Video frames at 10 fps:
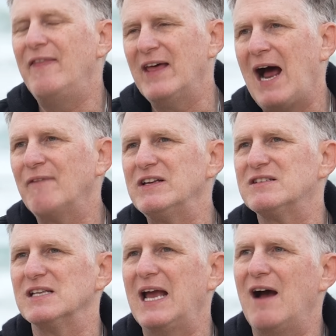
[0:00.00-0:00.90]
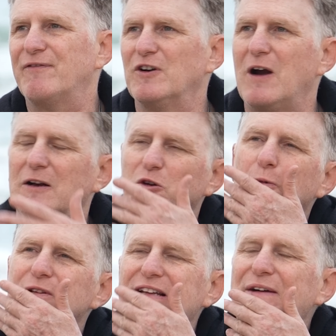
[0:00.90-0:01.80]
And then obviously after
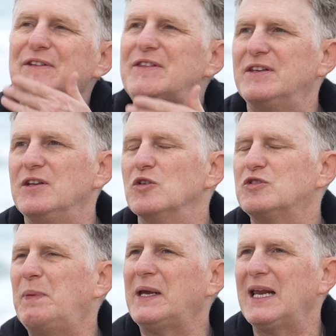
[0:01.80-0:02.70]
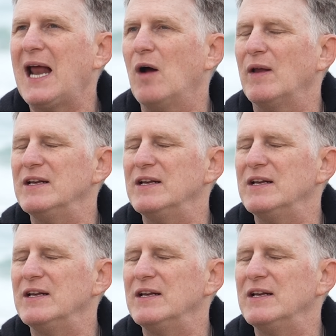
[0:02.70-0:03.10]
October 7th, speaking out